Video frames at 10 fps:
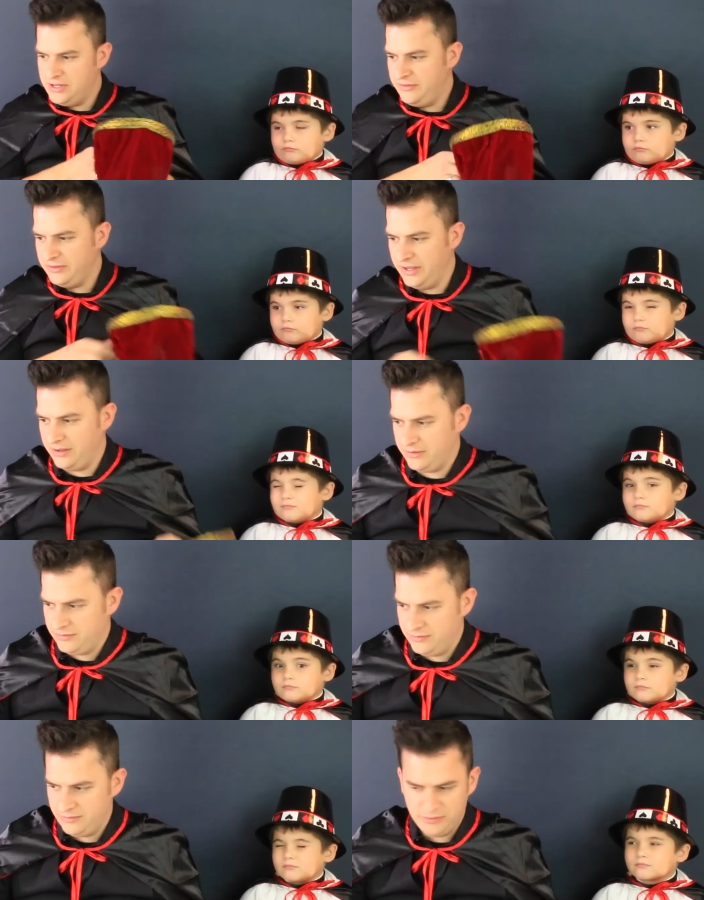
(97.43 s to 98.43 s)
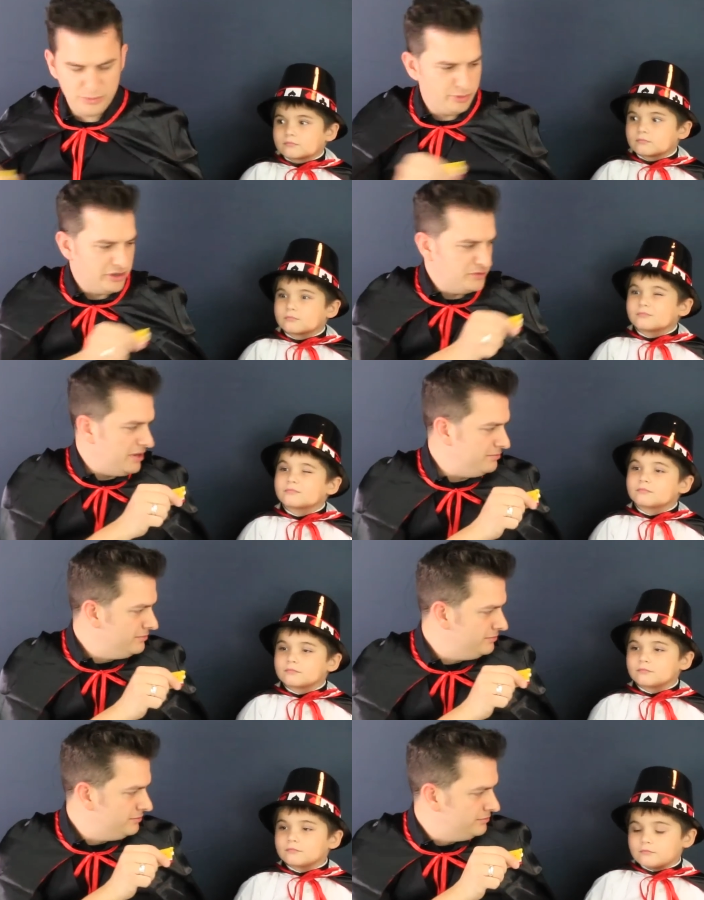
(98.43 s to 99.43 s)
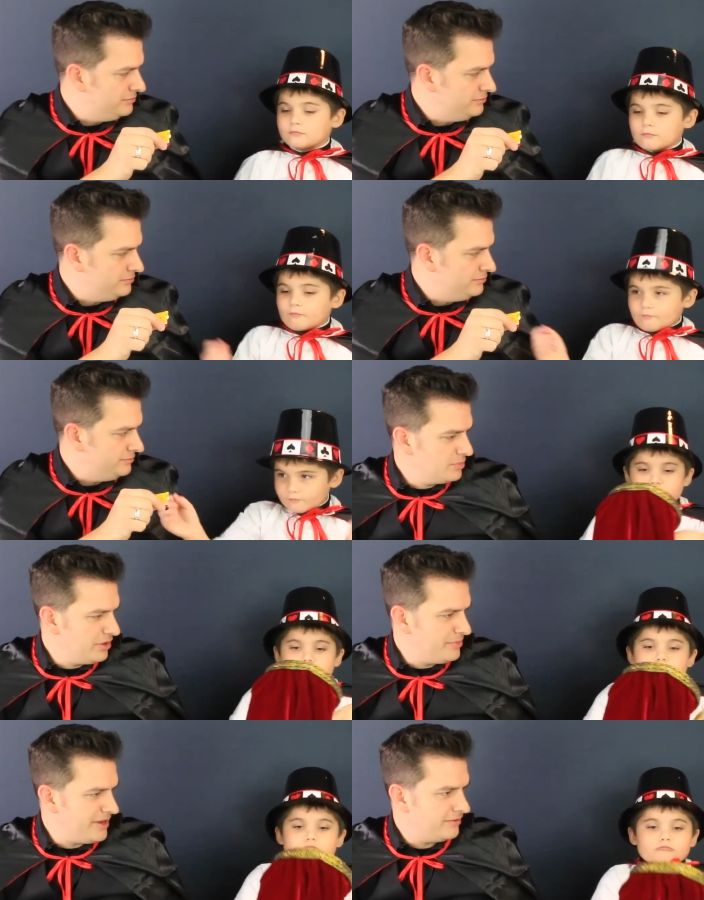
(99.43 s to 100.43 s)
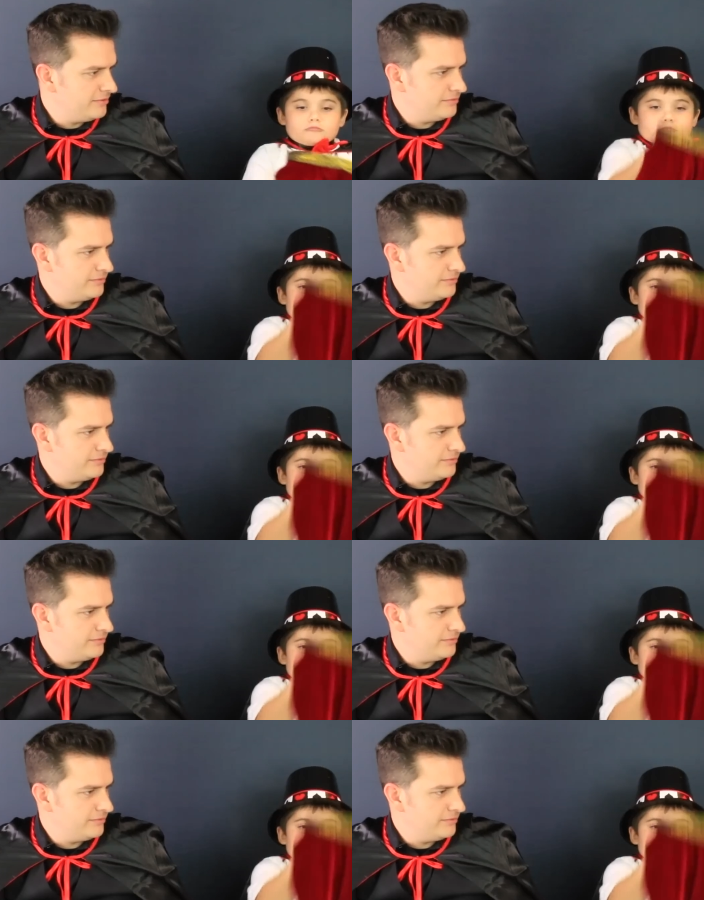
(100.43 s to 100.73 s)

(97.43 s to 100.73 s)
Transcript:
Speaker 1: stuff like SpongeBob? Put him in.